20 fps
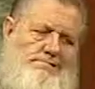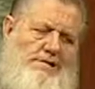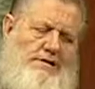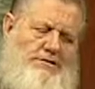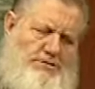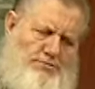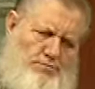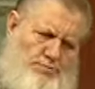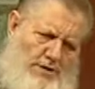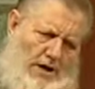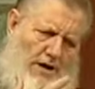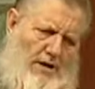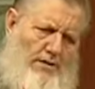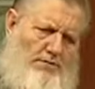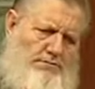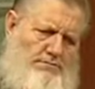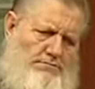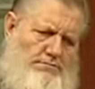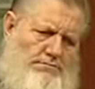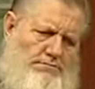I said,
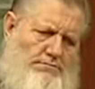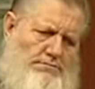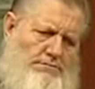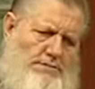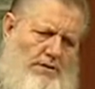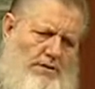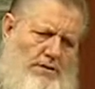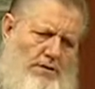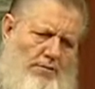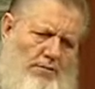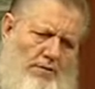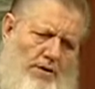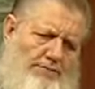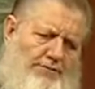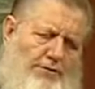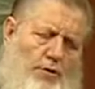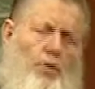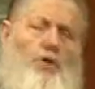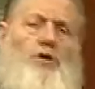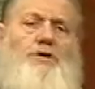well, yeah, well,
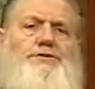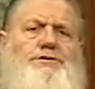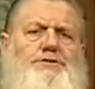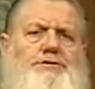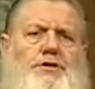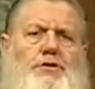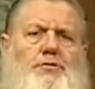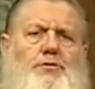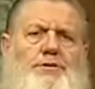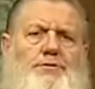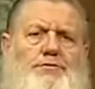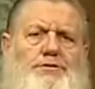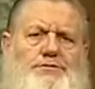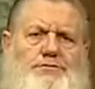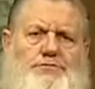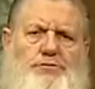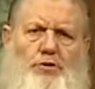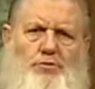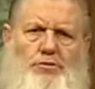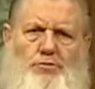of course, you know, we would
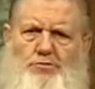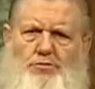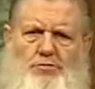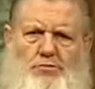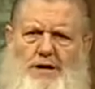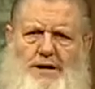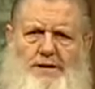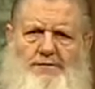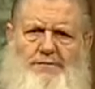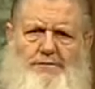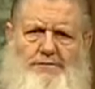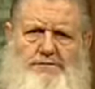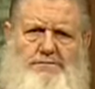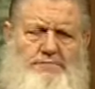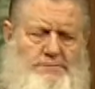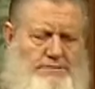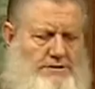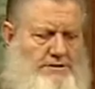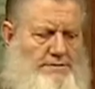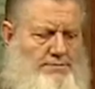go to whatever
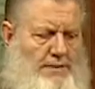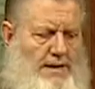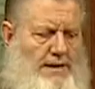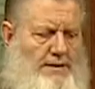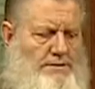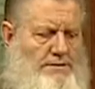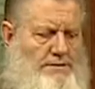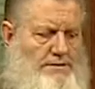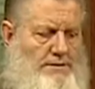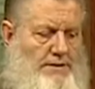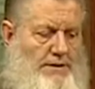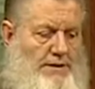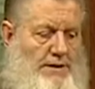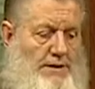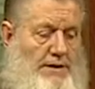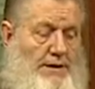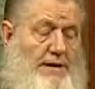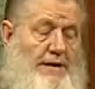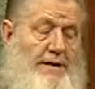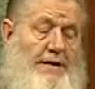is best.
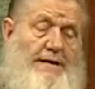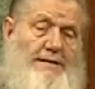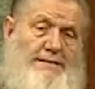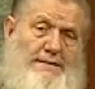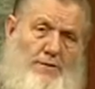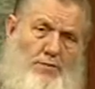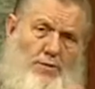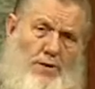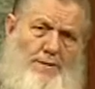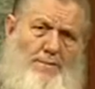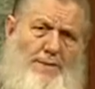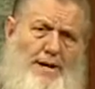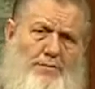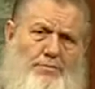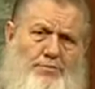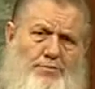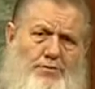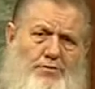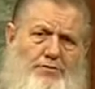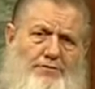He said, what
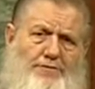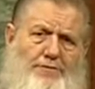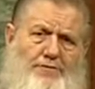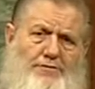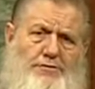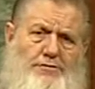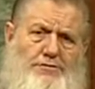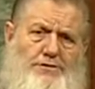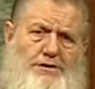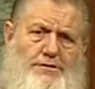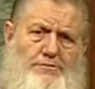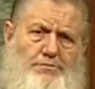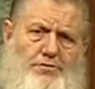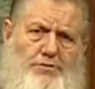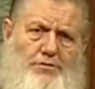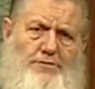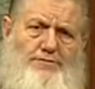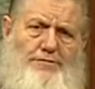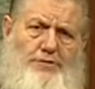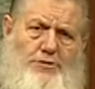about proof? If you see
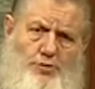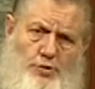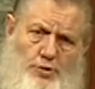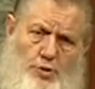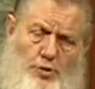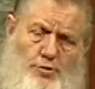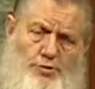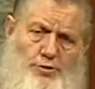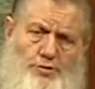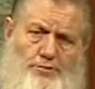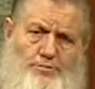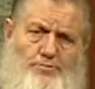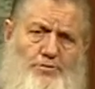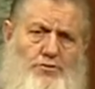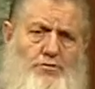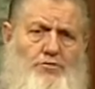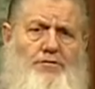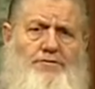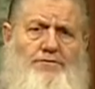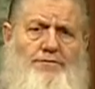proof, do you go to the
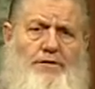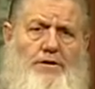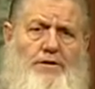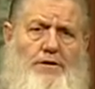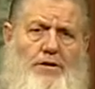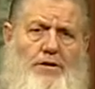proof?